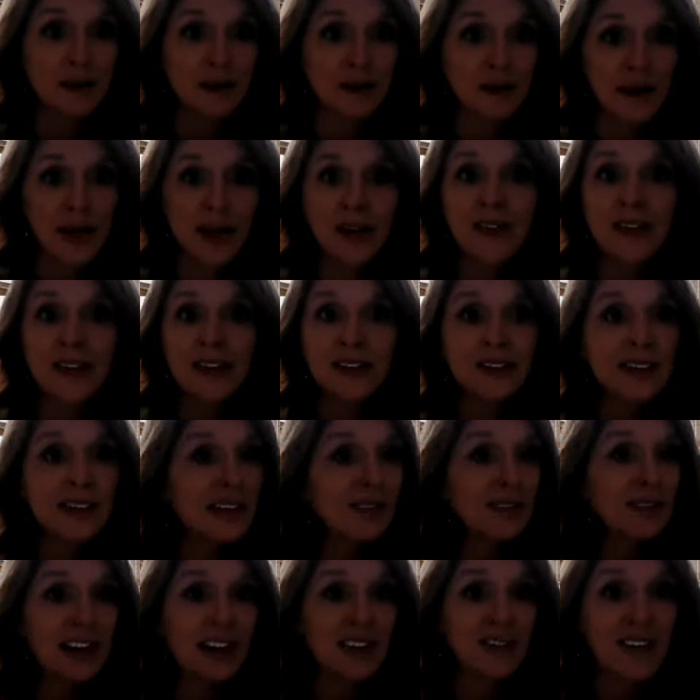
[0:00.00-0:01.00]
and then
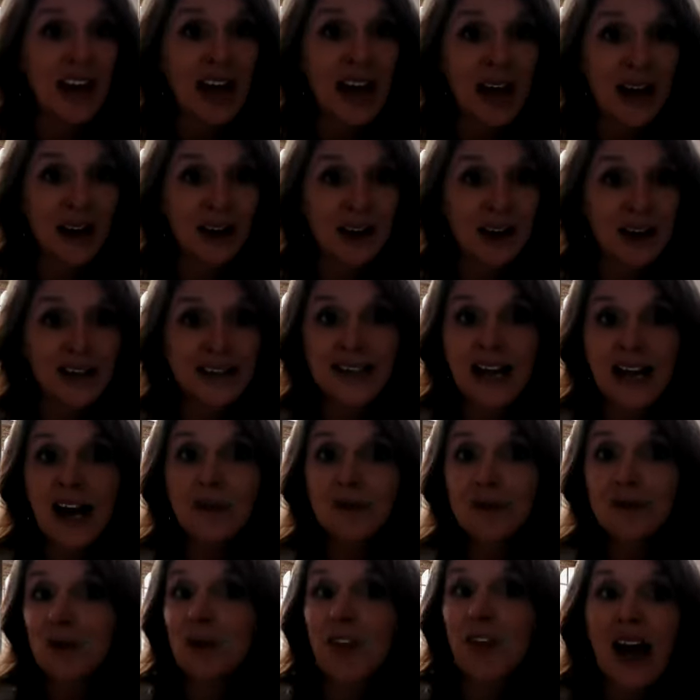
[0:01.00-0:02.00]
leave it at that, because
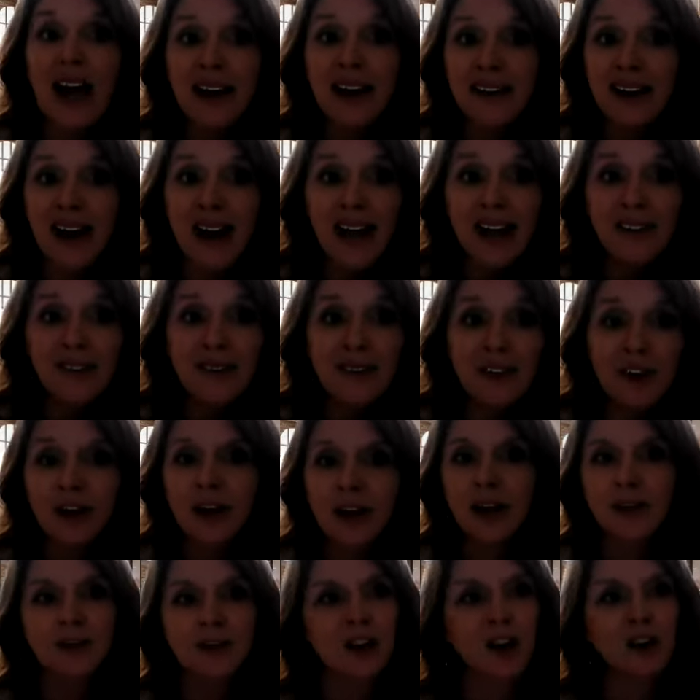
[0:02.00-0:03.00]
after that date, they're going
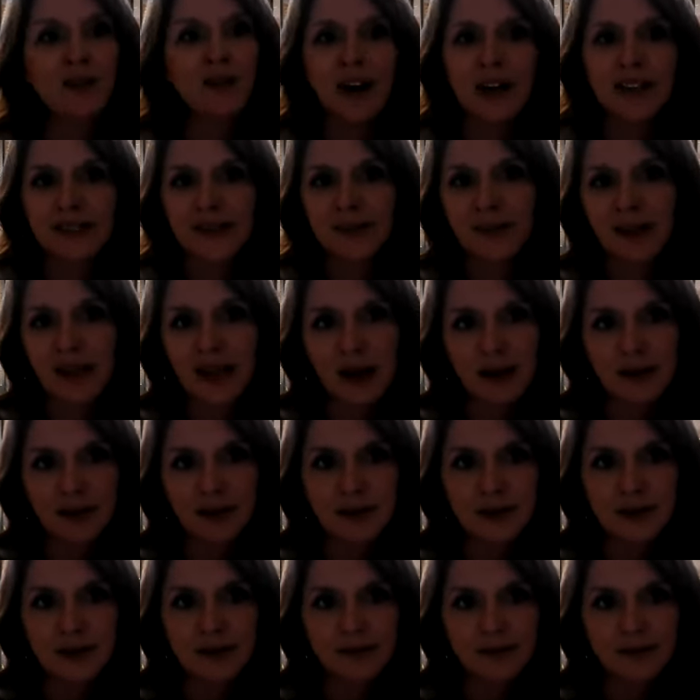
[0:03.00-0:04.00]
to have to go find something
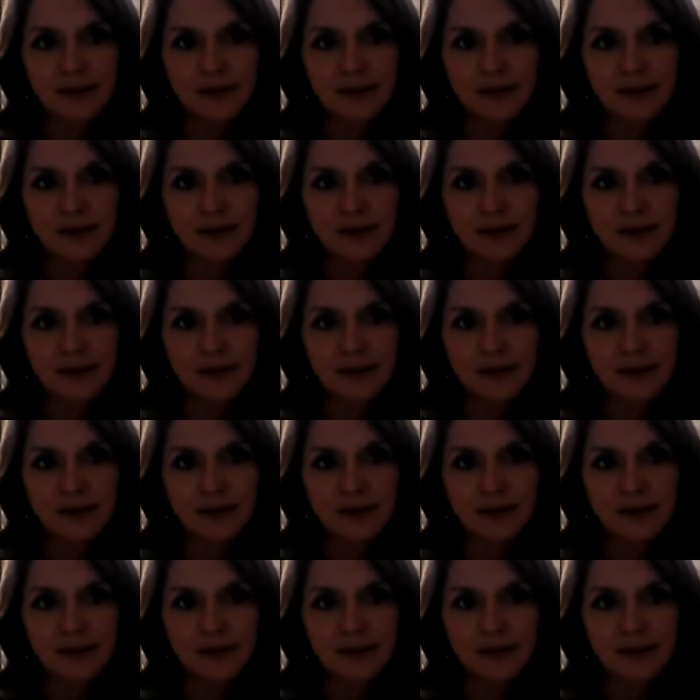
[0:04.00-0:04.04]
else.